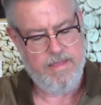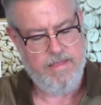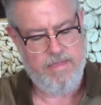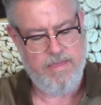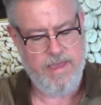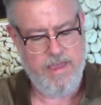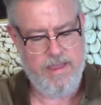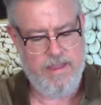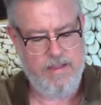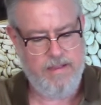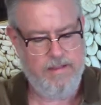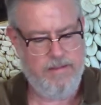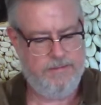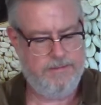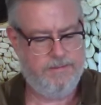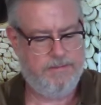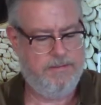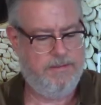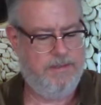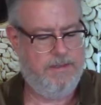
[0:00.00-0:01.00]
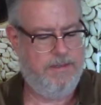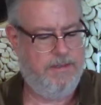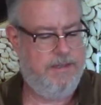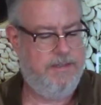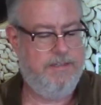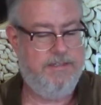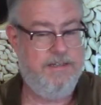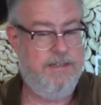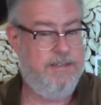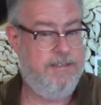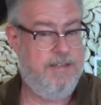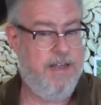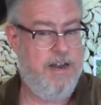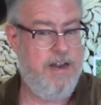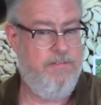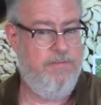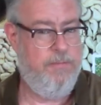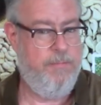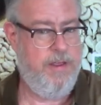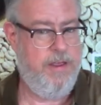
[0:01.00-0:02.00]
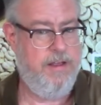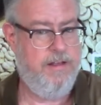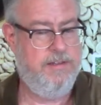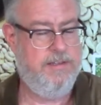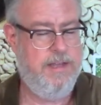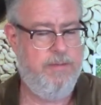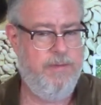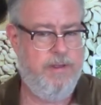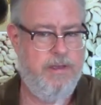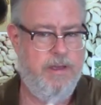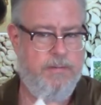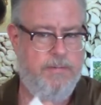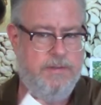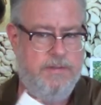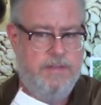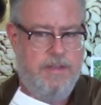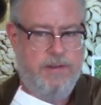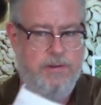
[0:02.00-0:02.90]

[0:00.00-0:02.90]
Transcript: Then this is exciting for me because I'm a chemist.